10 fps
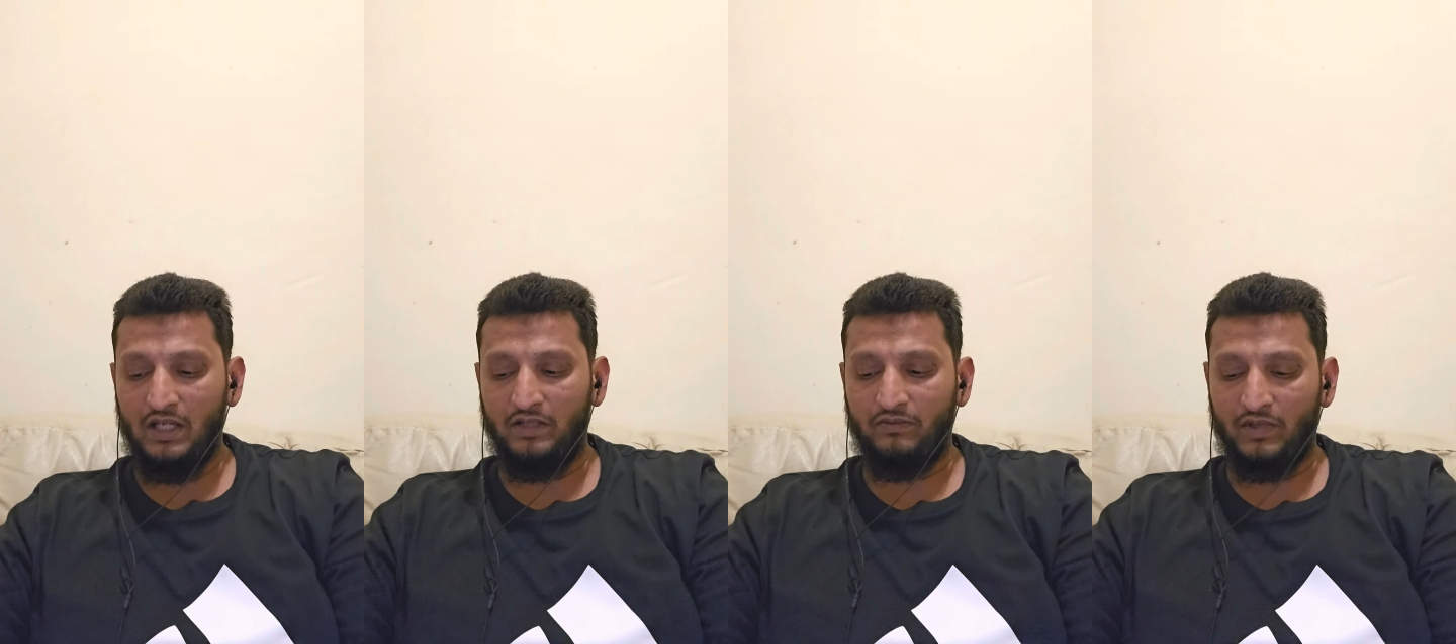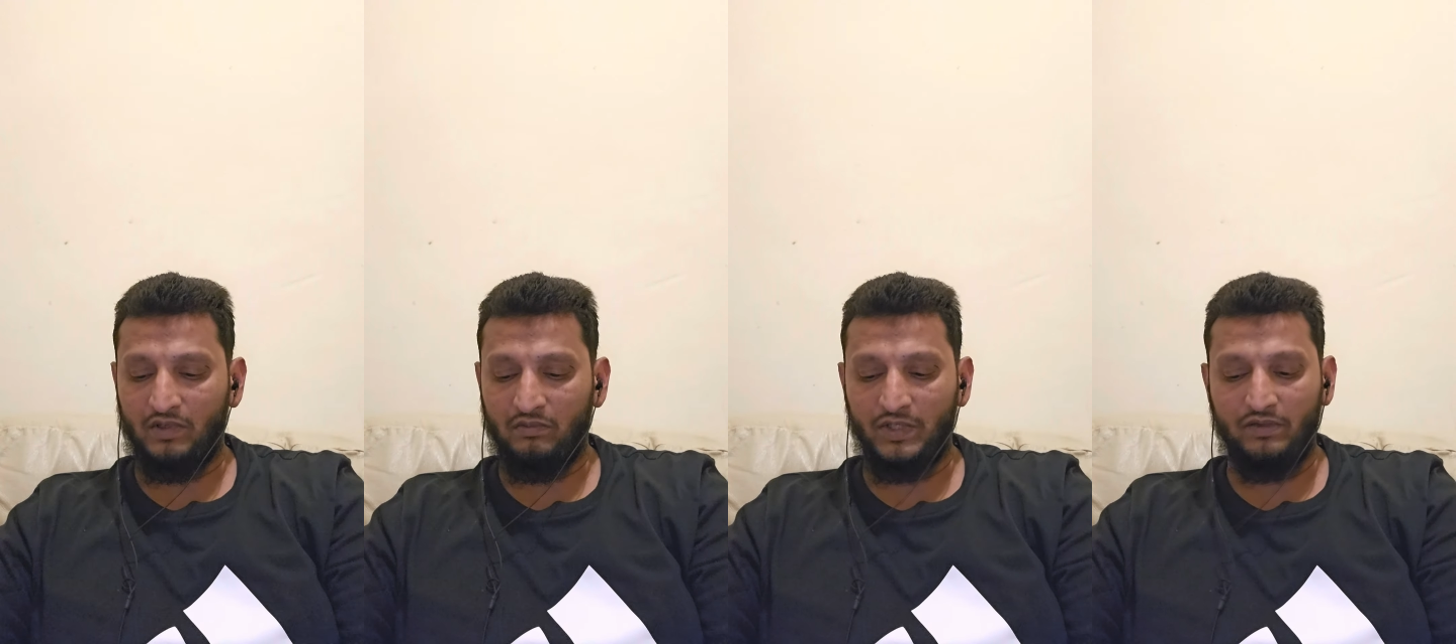
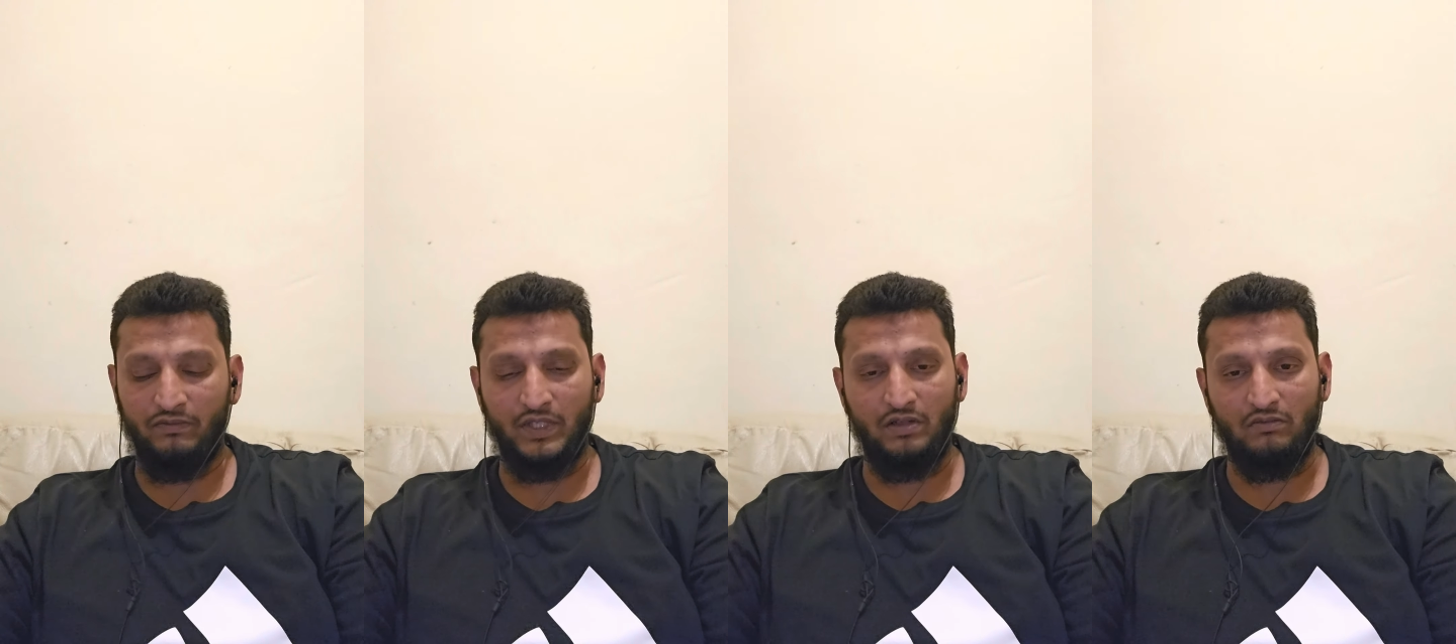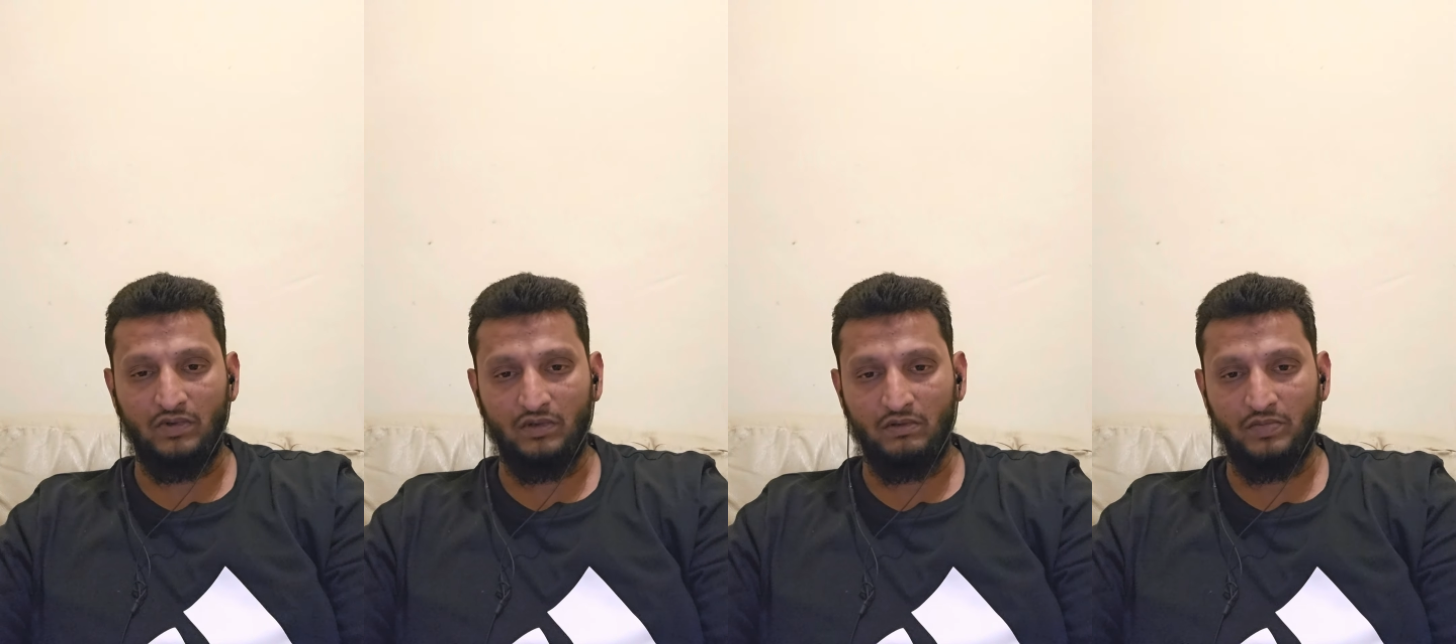environments where you
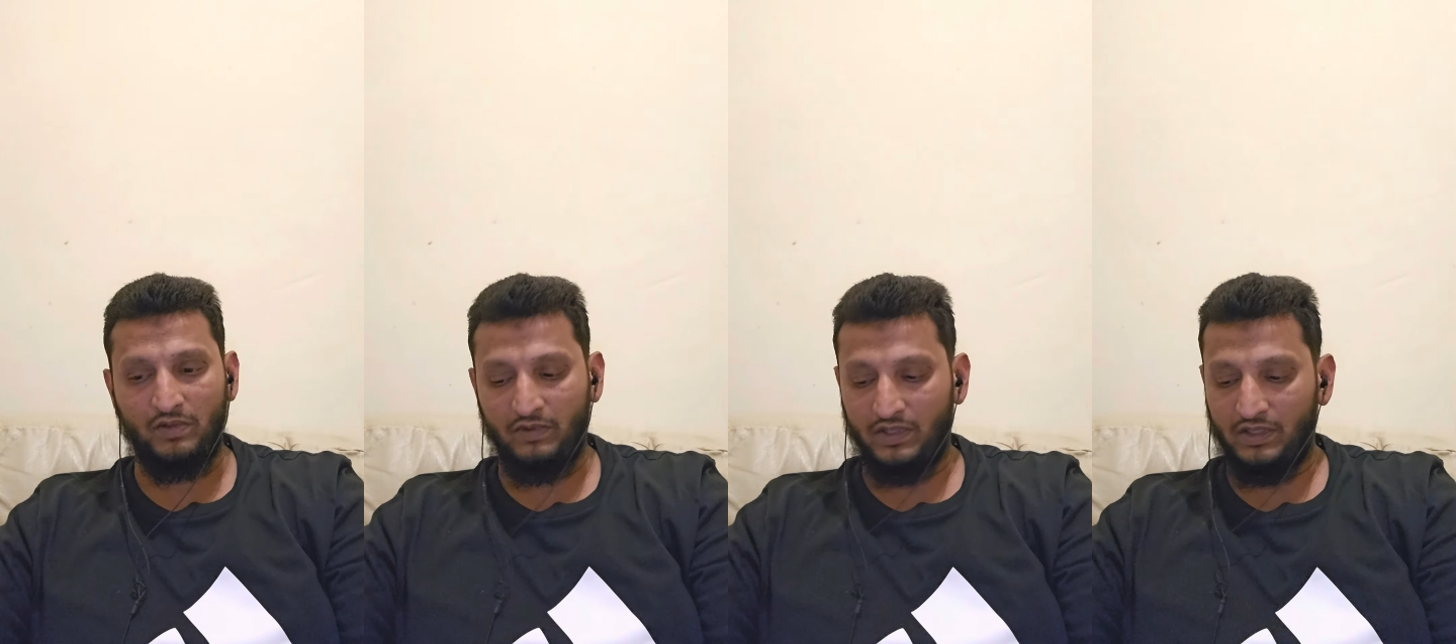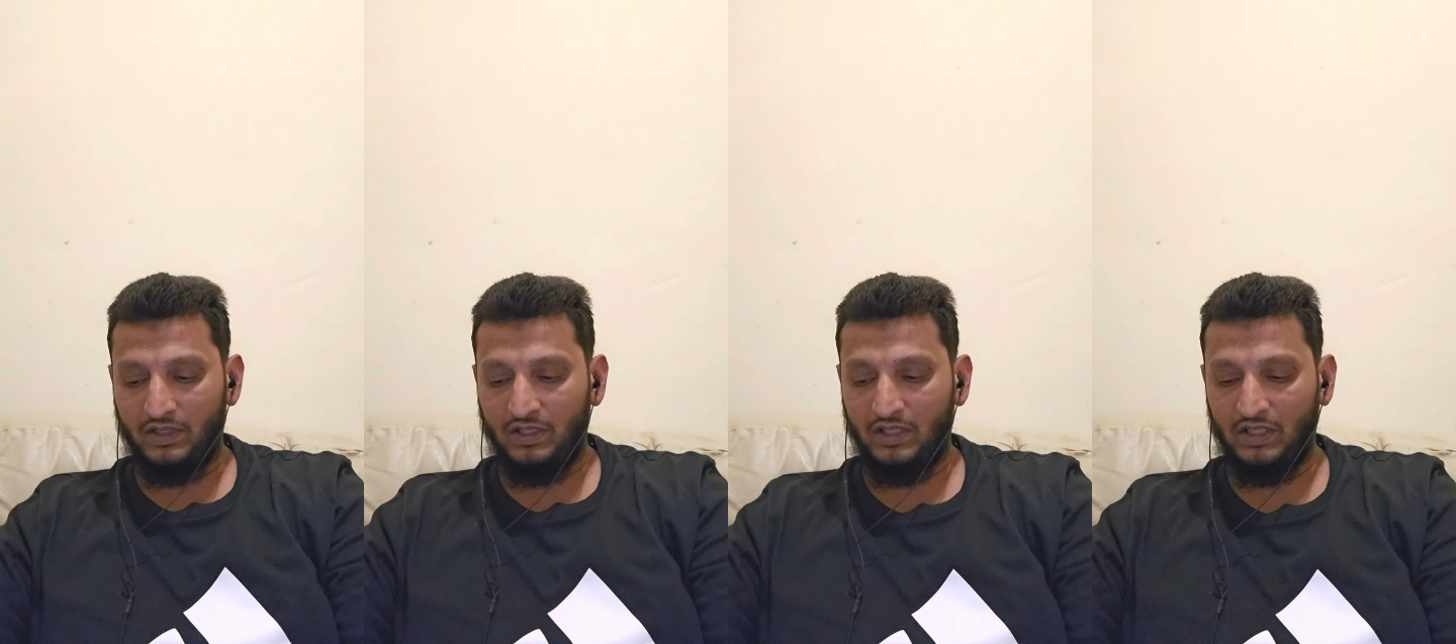want to prevent
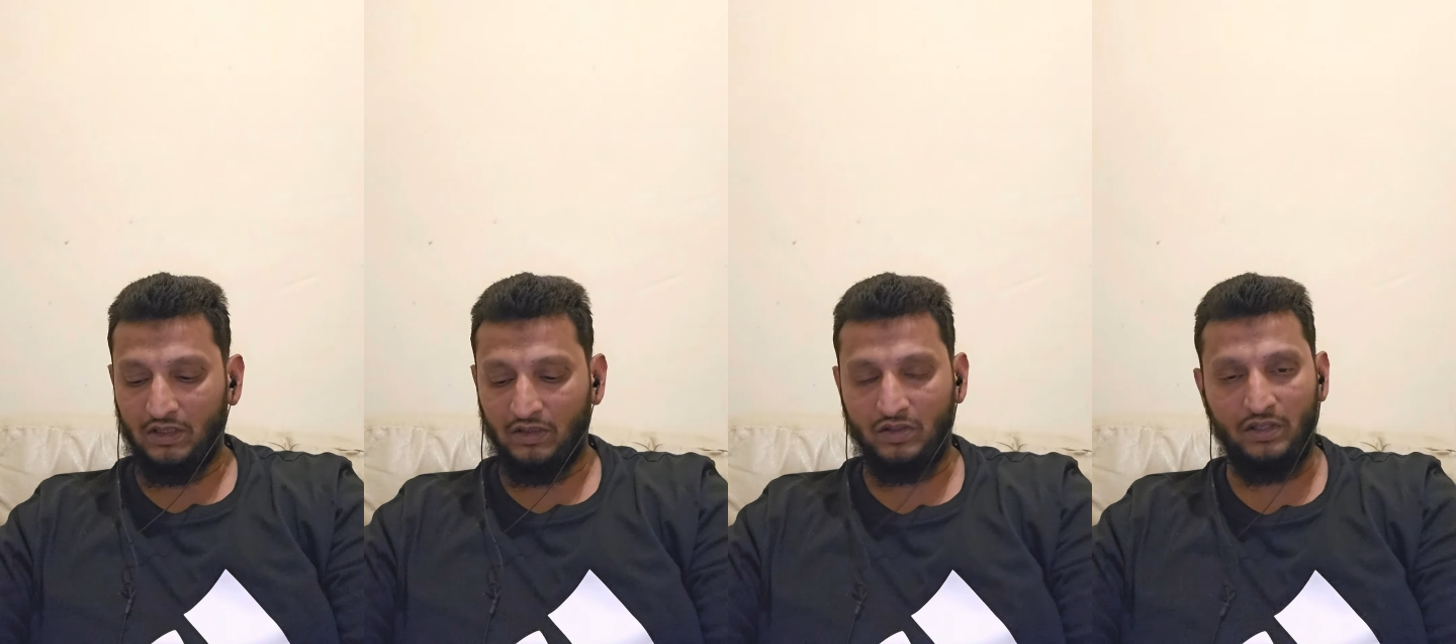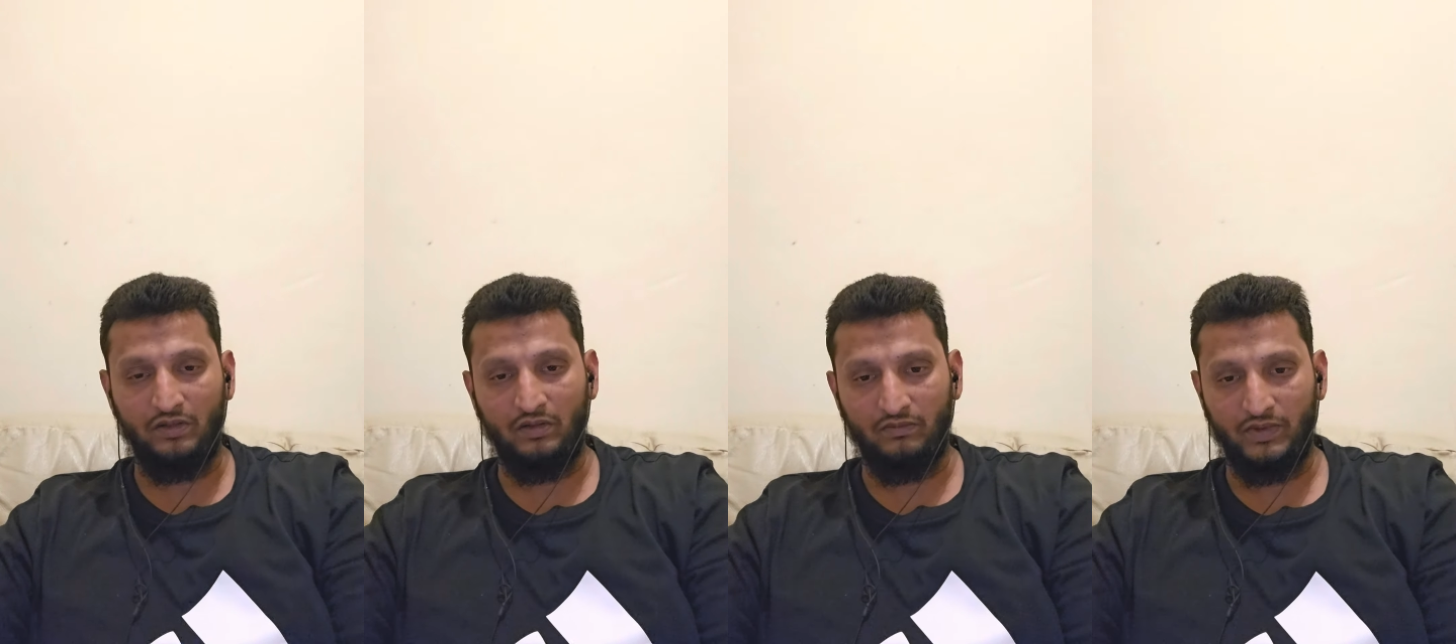
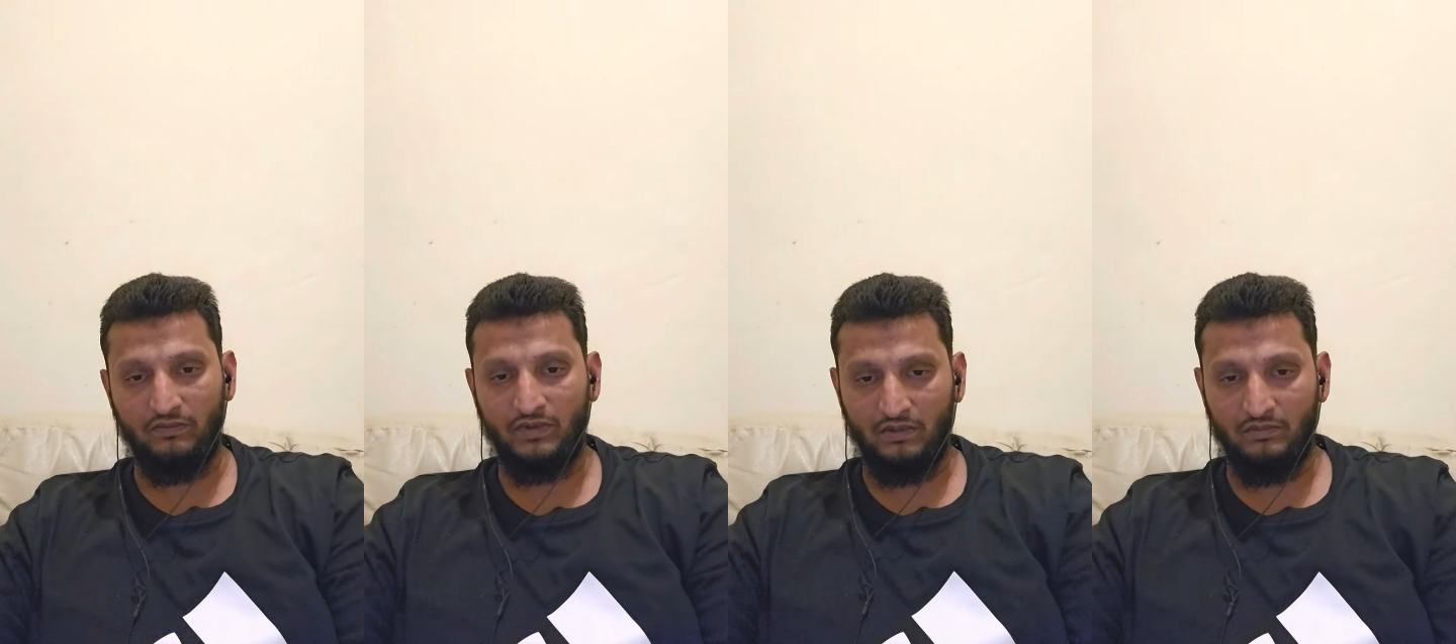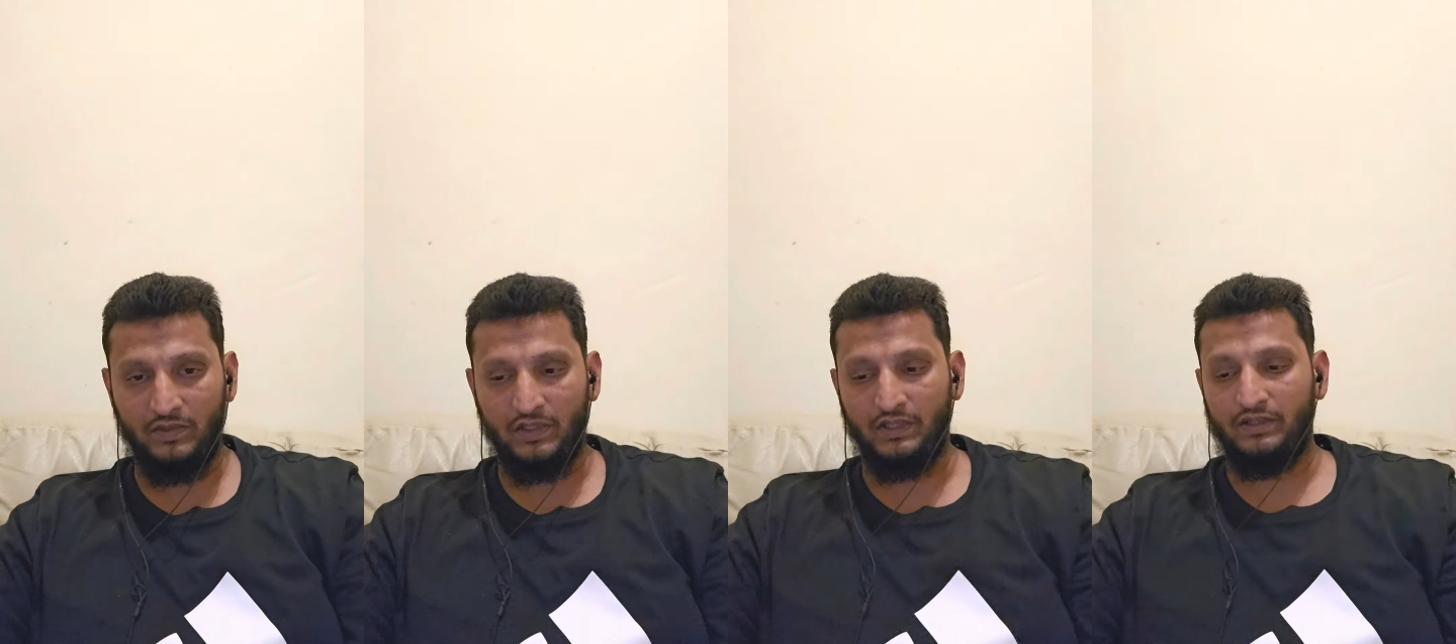unauthorized software from
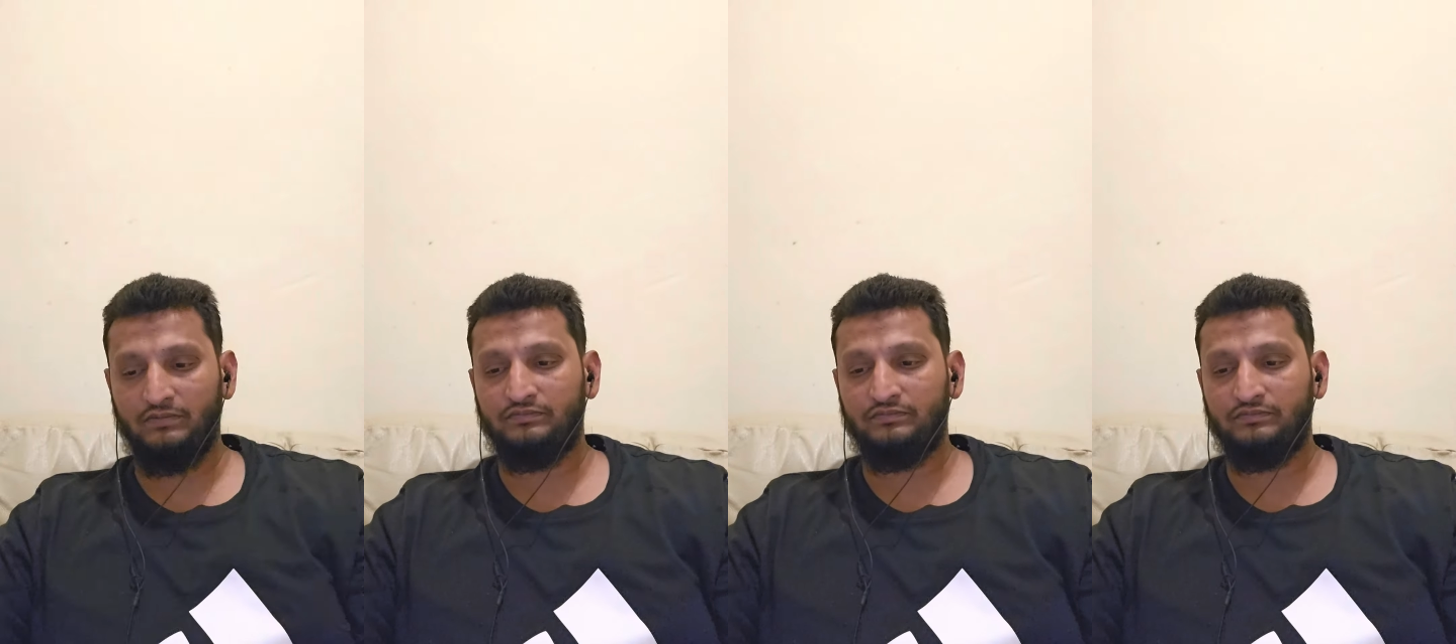running.